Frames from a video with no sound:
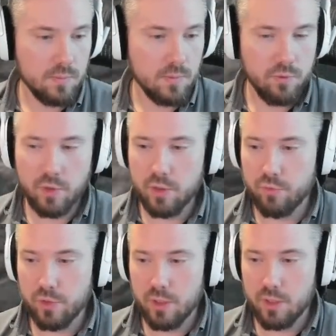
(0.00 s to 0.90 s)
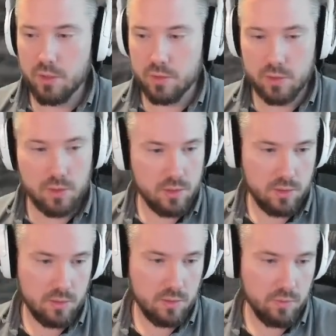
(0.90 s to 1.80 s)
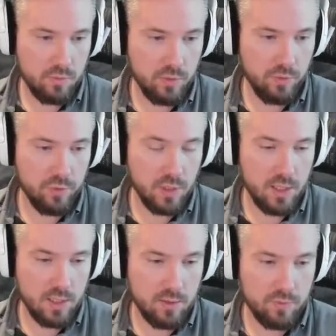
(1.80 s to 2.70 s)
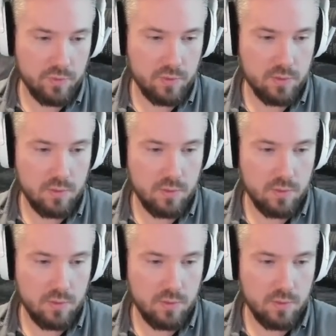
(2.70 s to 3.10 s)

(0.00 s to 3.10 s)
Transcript: 33 knots, 33 and a half.